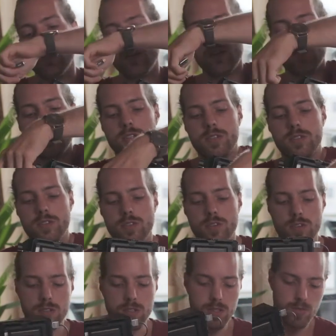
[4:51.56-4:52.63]
Just
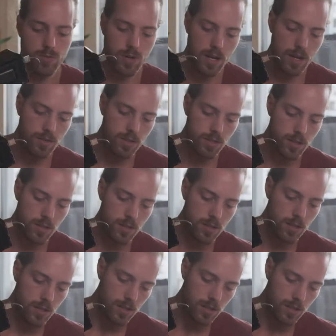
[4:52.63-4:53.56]
turn this around here,